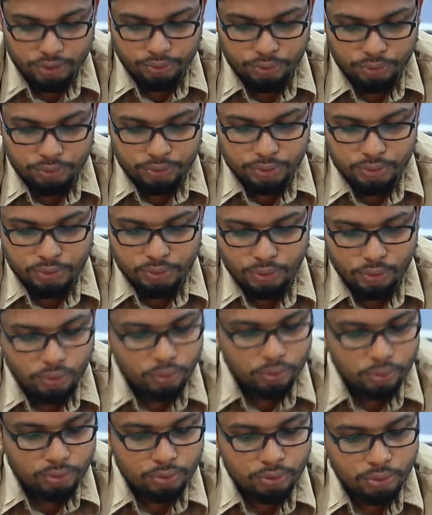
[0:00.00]
You should
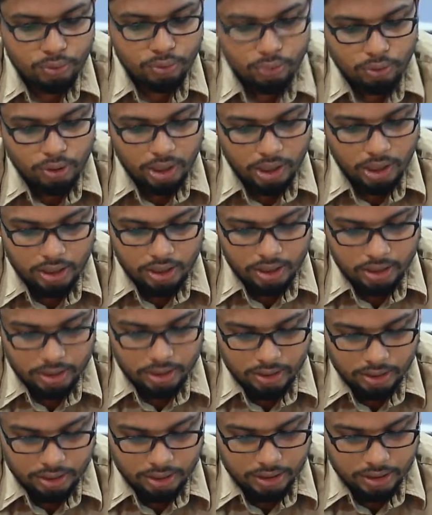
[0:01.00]
go through
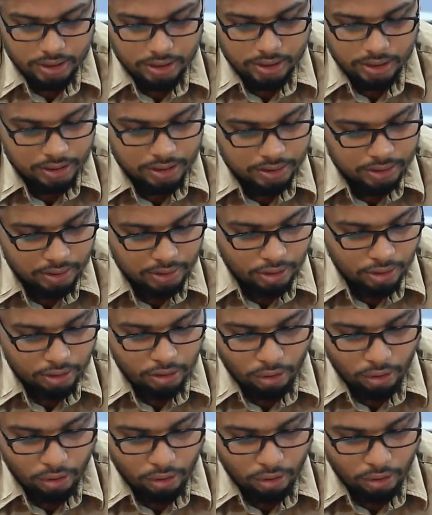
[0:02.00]
a